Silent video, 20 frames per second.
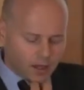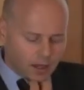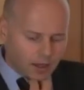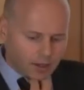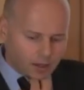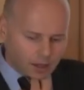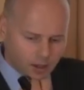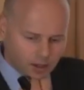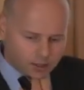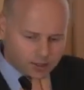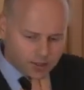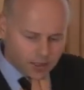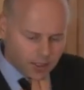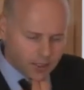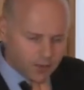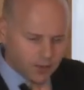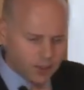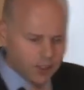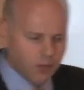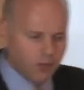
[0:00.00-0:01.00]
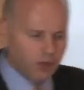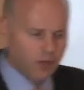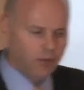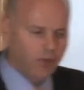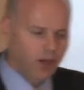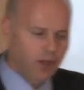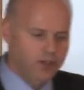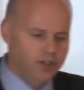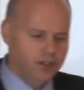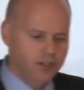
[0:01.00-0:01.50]
The last thing I quickly want to
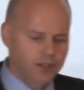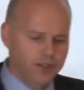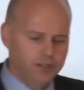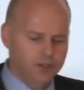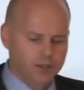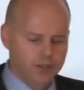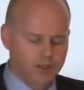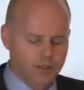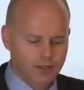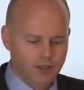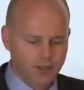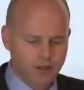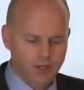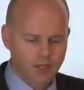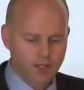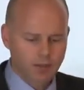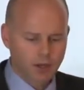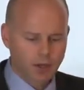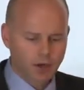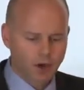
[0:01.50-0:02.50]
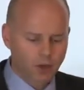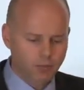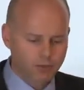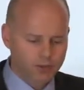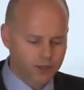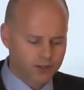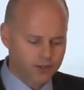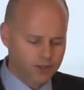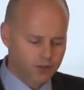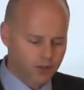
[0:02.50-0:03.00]
mention is, think about options.